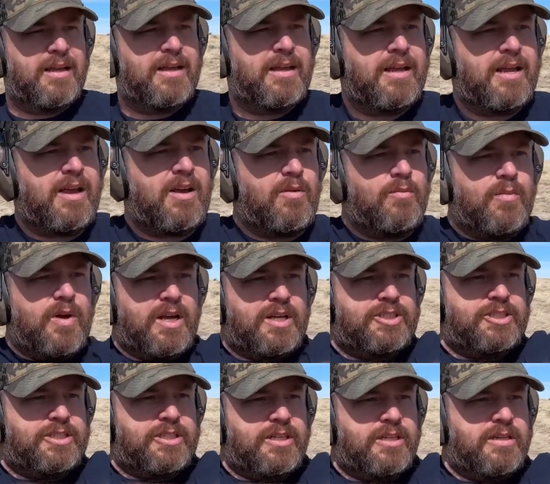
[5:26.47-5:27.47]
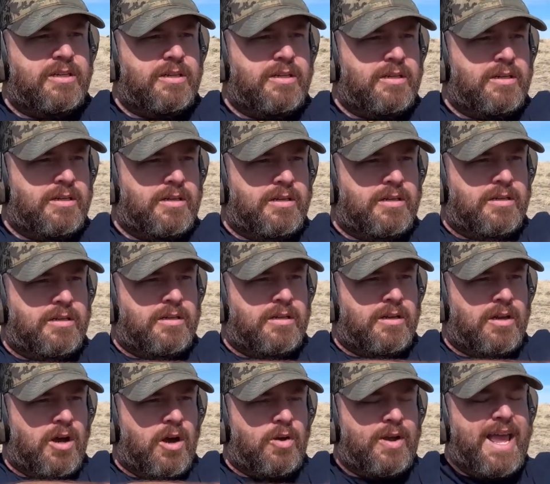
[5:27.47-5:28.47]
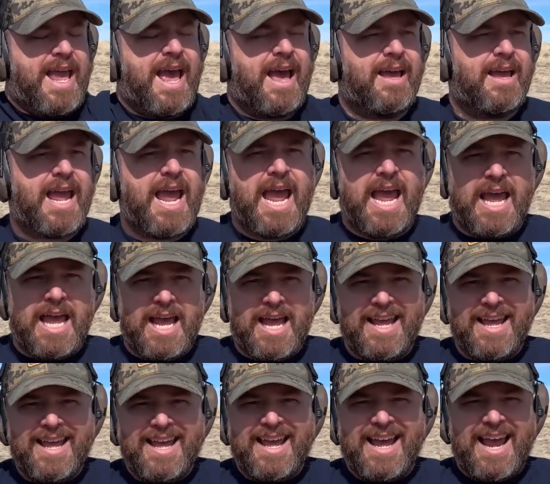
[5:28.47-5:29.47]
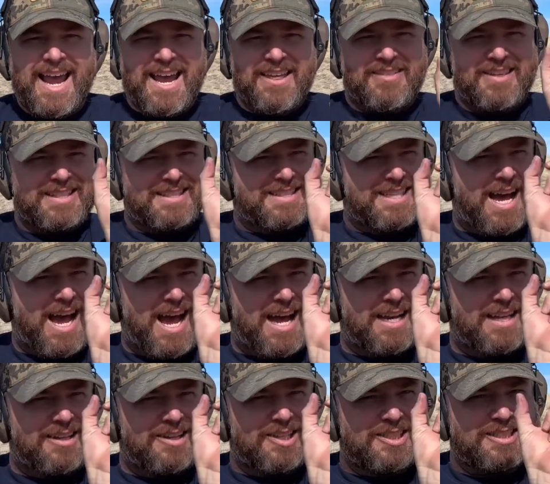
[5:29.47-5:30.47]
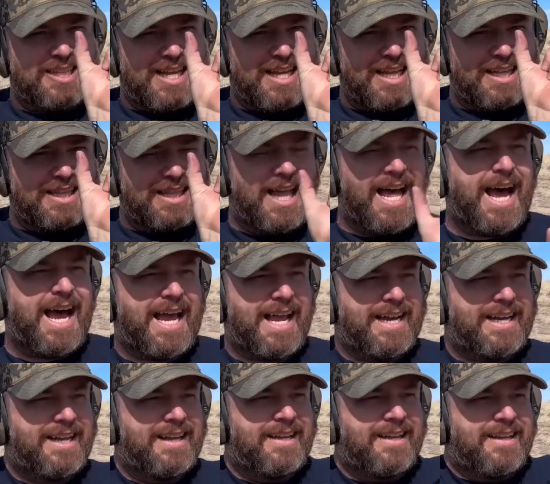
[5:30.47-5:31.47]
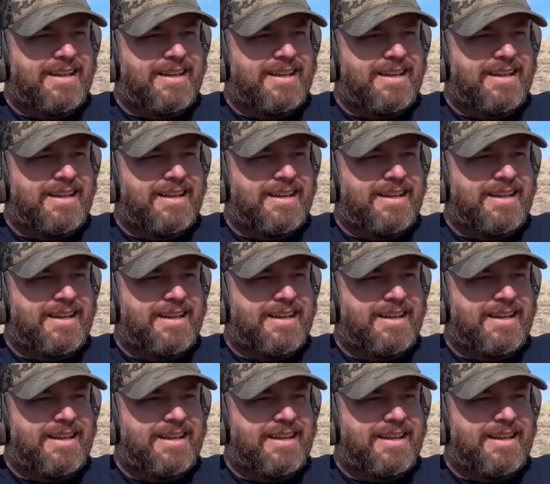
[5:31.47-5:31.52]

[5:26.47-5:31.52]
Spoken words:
how much. Oh yeah, and the dot looks like a line,